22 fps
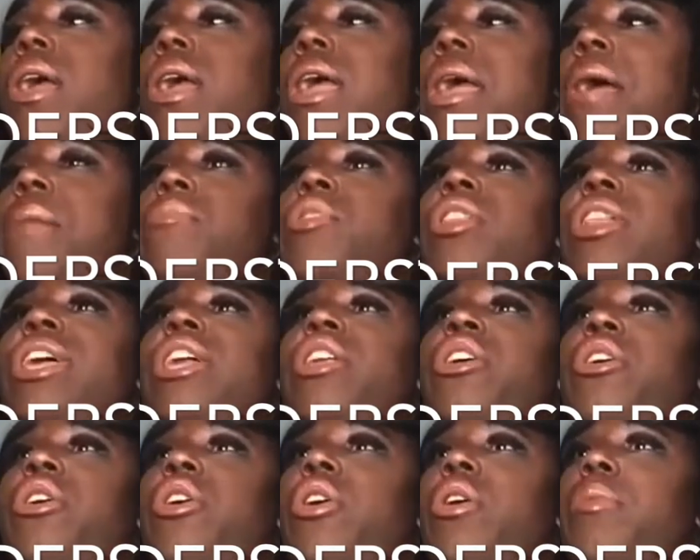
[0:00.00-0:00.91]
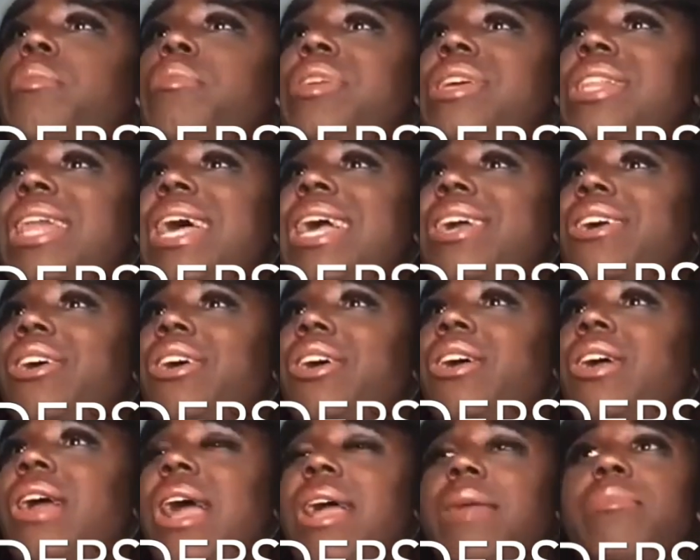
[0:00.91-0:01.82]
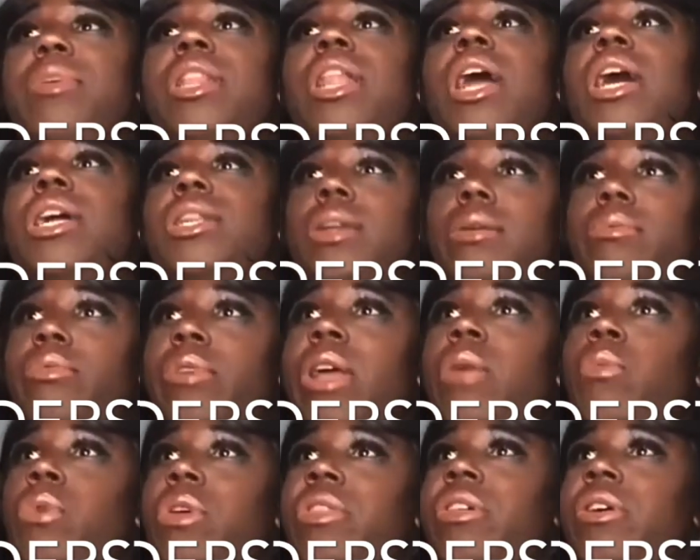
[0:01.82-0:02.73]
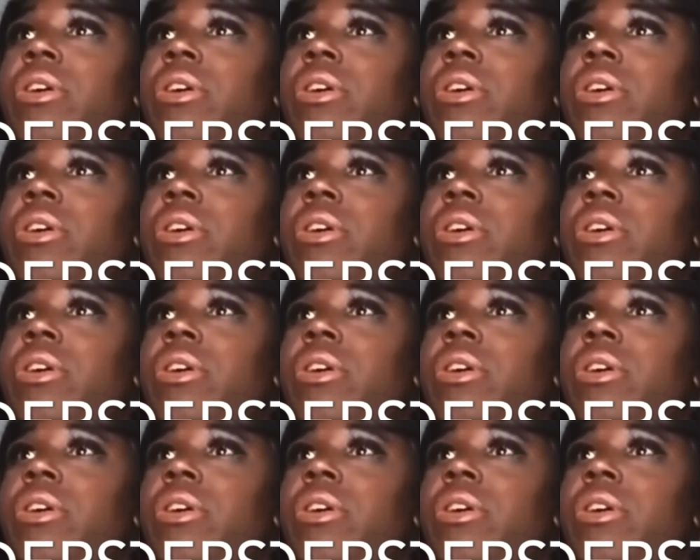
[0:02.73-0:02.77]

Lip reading: emulate her or be like her, I'd be locked up right with